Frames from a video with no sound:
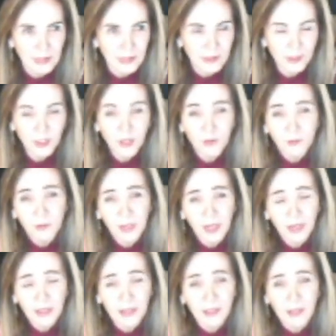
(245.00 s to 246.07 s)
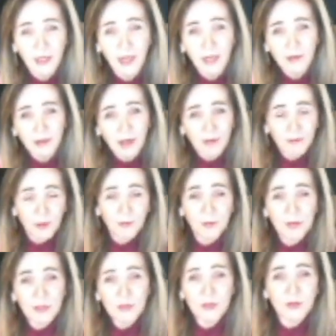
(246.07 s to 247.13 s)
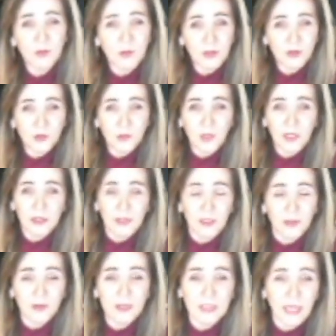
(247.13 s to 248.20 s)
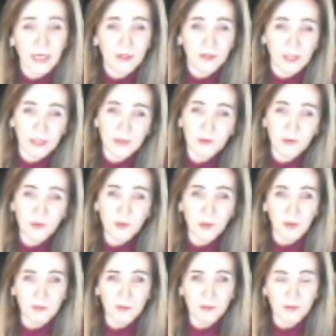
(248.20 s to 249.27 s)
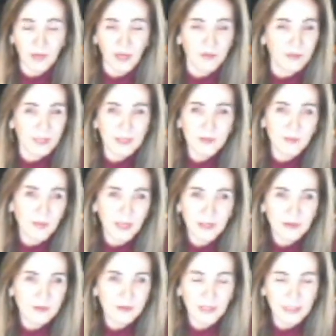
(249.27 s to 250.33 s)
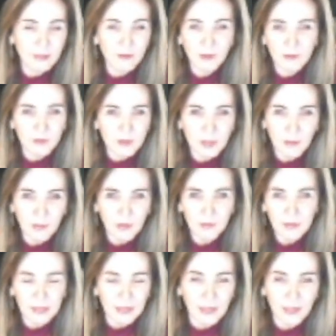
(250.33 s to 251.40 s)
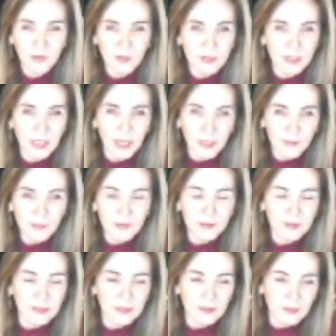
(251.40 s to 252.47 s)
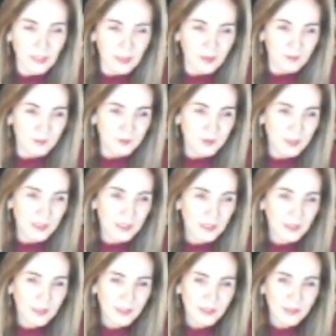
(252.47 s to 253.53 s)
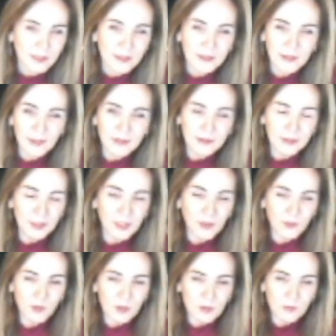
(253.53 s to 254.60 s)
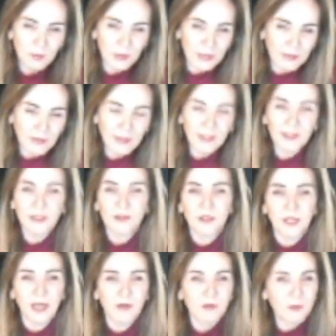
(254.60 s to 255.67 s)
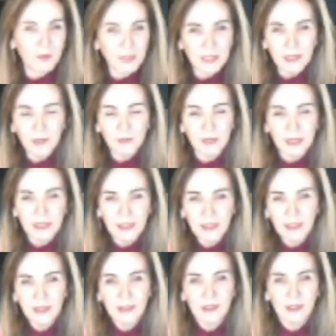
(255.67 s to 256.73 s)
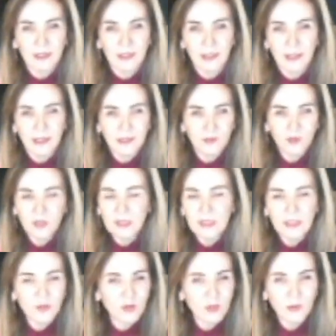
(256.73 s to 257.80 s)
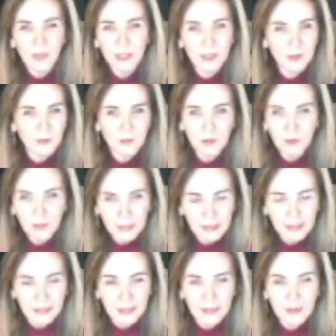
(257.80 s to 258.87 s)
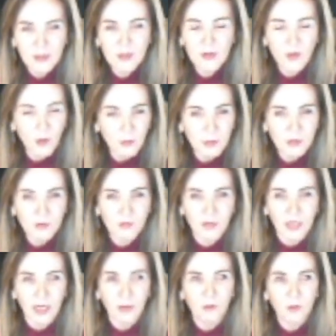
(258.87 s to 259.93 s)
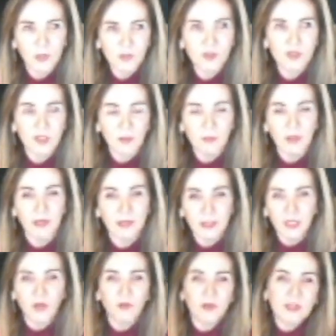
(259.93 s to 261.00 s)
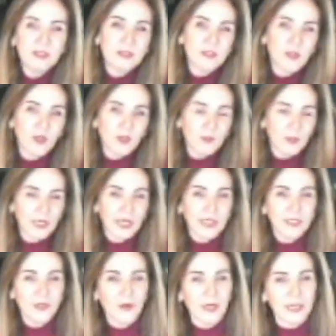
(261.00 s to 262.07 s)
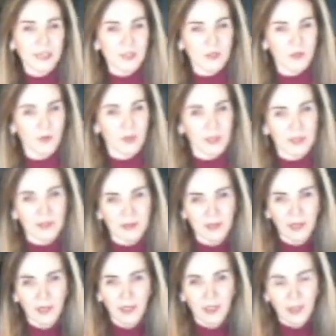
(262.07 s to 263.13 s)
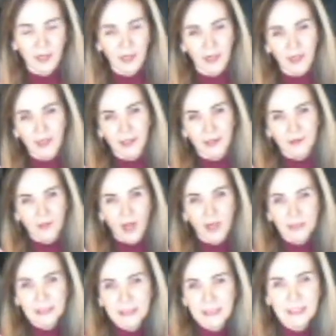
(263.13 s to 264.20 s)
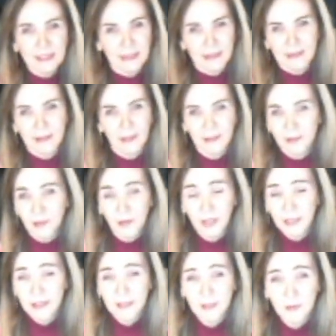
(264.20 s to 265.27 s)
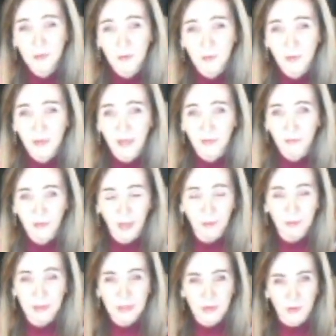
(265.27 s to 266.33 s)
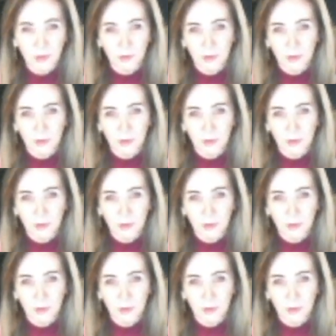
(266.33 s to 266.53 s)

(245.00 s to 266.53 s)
You know, when I've opened the store, as you all know, Saturdays from 12 to 5. It's my, like, favorite time of the week. I just absolutely love, you know, just being there and everybody coming in. And it's just such a great community. It's so much fun. I wish some, you know, this is the only way I know how to do this long distance. I don't know how to do it without a fabric store.